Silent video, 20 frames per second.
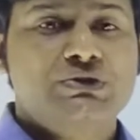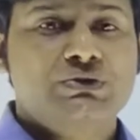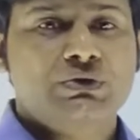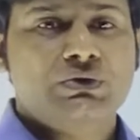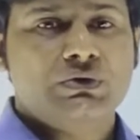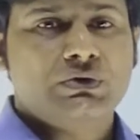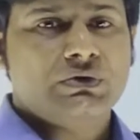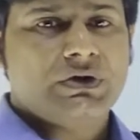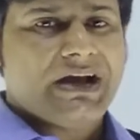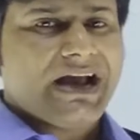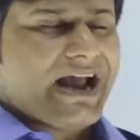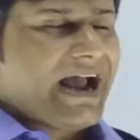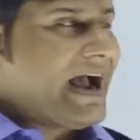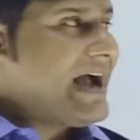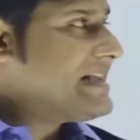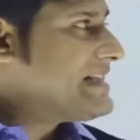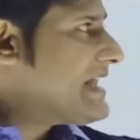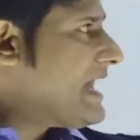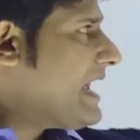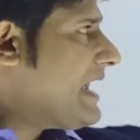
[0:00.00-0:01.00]
So
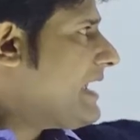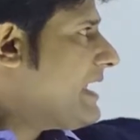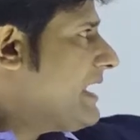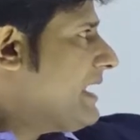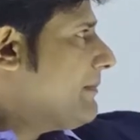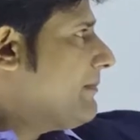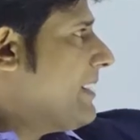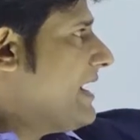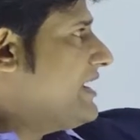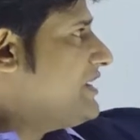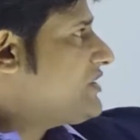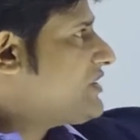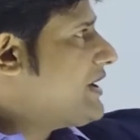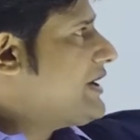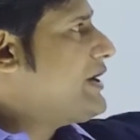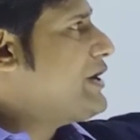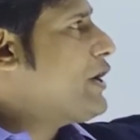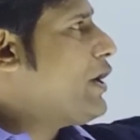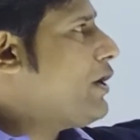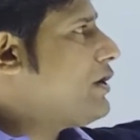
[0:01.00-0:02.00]
as I
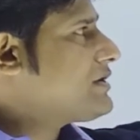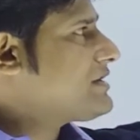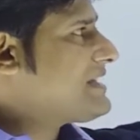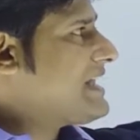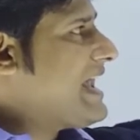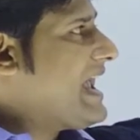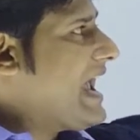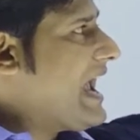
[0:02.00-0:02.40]
mentioned, yaws.